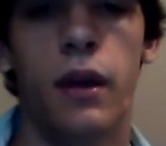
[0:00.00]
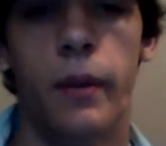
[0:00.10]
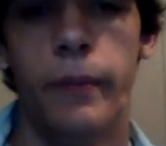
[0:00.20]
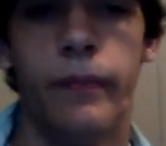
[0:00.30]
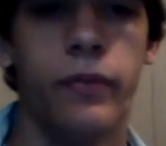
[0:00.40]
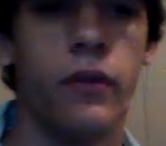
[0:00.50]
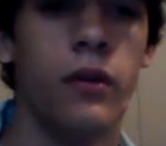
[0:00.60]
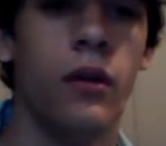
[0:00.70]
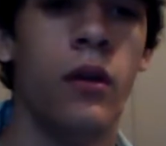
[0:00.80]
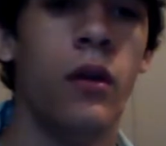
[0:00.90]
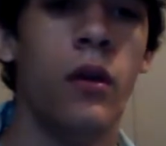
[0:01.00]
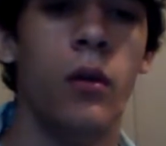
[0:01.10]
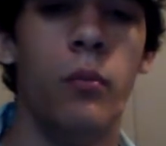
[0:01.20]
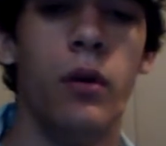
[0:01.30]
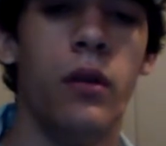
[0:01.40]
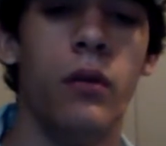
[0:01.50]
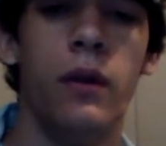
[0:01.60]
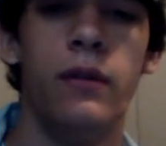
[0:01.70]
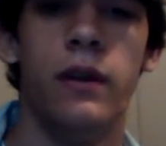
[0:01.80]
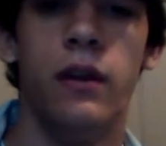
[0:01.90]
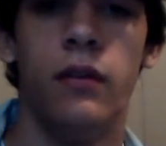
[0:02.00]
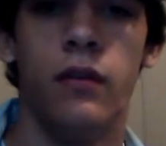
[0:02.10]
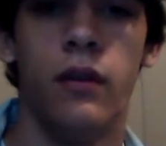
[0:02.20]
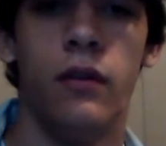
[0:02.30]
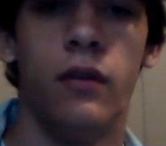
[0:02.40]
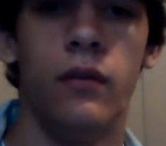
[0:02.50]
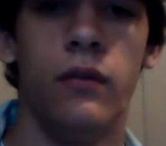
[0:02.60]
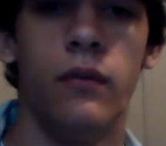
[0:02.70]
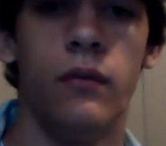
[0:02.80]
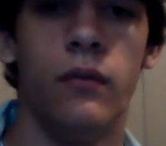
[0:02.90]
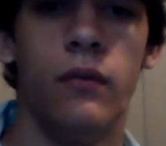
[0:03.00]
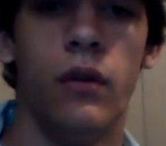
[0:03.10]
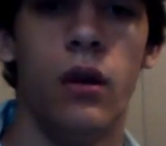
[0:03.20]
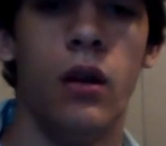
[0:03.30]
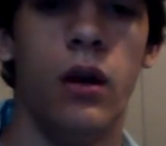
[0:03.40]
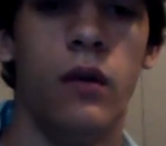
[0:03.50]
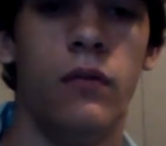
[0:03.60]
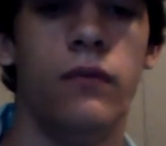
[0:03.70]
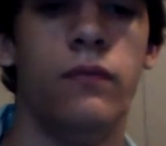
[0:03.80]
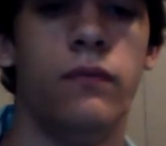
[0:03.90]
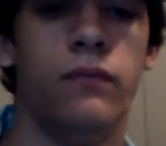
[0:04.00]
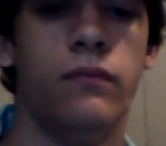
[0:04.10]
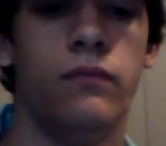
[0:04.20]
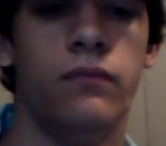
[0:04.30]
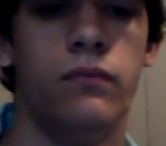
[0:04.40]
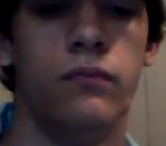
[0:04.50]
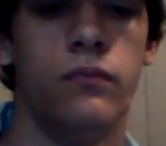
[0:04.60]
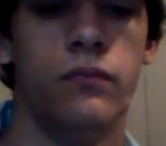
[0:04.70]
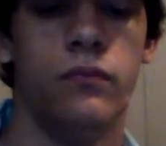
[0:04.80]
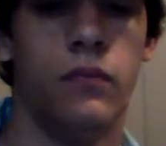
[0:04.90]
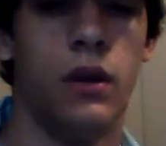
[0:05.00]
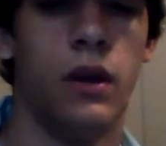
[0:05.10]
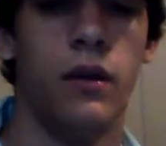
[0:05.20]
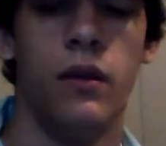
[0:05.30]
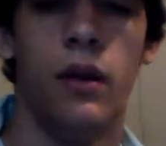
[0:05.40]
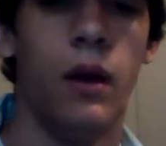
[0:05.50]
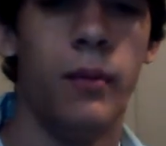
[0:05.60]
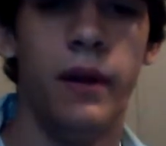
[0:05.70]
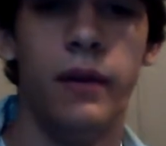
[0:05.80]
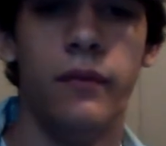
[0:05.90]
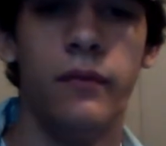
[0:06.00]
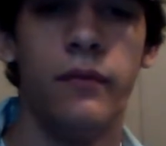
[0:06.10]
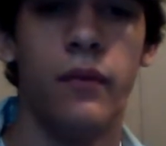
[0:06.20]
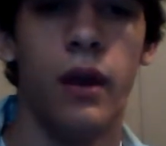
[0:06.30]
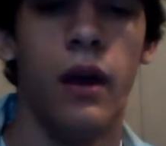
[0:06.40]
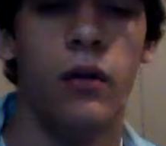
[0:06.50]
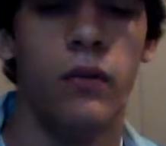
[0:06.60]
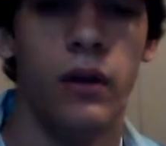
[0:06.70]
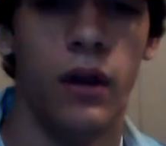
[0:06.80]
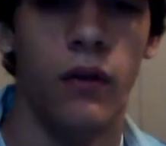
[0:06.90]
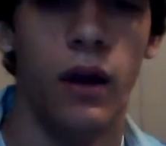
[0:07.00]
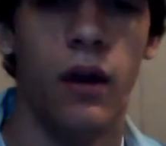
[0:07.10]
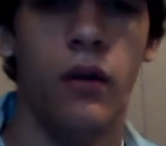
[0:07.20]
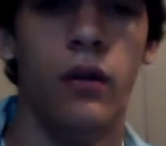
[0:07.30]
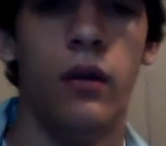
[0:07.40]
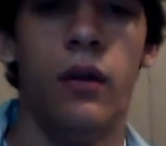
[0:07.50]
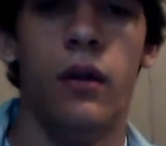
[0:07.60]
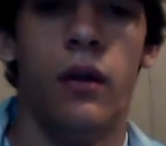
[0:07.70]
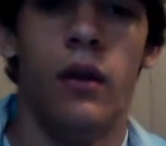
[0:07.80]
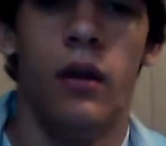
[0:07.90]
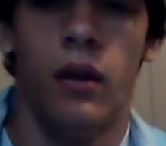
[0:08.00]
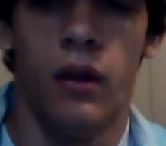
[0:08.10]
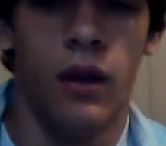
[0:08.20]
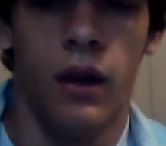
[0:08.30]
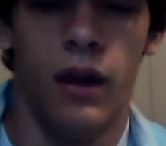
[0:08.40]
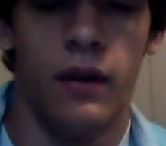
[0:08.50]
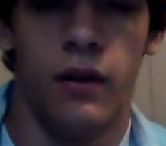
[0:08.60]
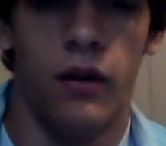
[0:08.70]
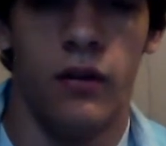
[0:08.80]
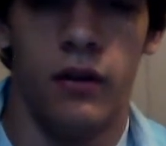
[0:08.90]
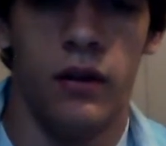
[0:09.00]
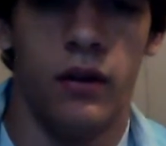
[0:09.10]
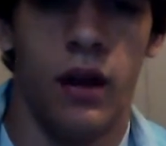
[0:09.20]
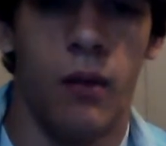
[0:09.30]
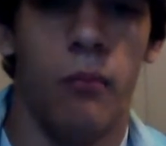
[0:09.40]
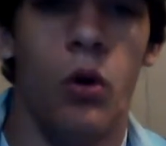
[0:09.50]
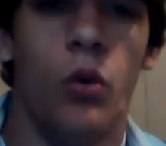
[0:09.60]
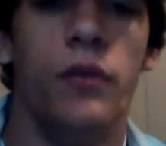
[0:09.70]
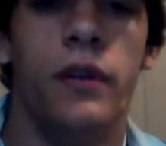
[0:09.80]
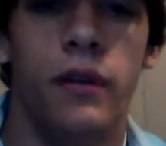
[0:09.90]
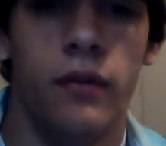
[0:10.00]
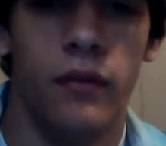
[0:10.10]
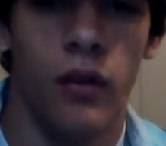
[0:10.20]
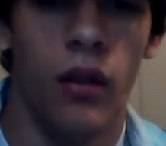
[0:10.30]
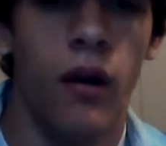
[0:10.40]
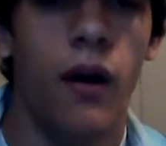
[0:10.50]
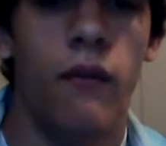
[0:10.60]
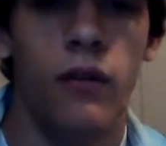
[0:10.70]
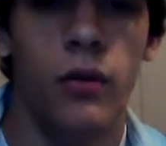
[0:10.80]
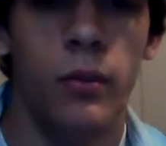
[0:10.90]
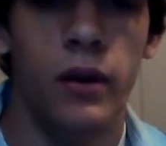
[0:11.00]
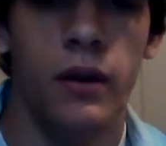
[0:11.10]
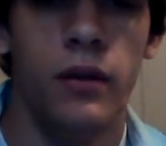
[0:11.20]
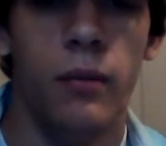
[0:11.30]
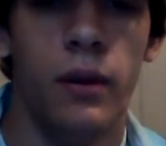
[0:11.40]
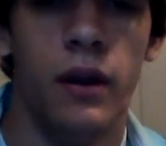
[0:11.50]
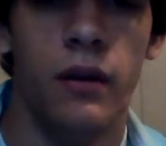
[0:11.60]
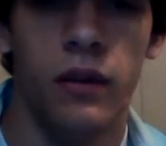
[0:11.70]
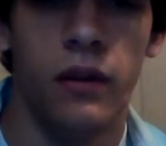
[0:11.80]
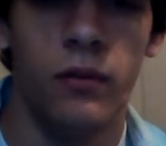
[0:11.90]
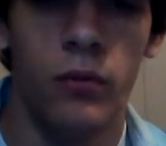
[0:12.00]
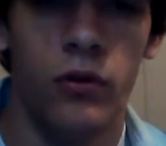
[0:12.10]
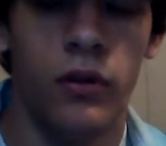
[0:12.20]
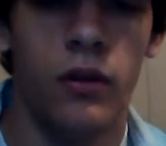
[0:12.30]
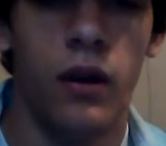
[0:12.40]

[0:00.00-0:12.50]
And but the reason is because there's a lot of, I don't really know how it turned into like molten lava, but apparently there's molten